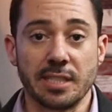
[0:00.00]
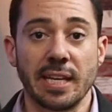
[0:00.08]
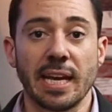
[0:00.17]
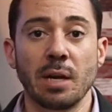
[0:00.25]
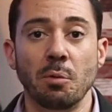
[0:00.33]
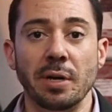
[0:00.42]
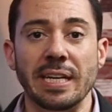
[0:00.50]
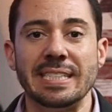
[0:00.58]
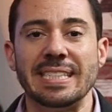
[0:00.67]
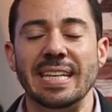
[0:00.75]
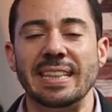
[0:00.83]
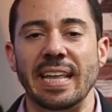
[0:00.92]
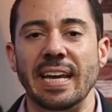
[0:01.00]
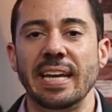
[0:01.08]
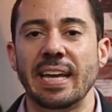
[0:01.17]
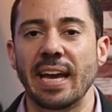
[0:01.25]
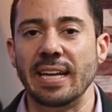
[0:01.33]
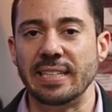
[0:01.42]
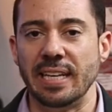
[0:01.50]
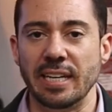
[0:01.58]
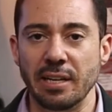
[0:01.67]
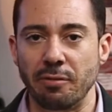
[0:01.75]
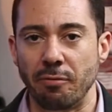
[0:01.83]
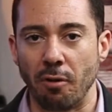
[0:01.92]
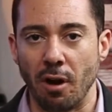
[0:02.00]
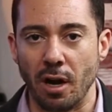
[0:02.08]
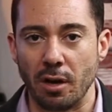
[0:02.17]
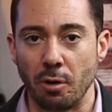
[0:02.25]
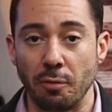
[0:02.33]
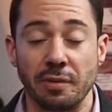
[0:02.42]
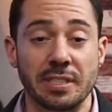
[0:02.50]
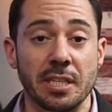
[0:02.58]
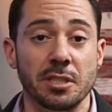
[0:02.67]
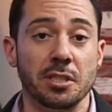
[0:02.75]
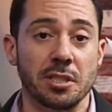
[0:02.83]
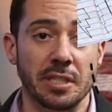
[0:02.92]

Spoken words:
second one is synthetic identity fraud or fictitious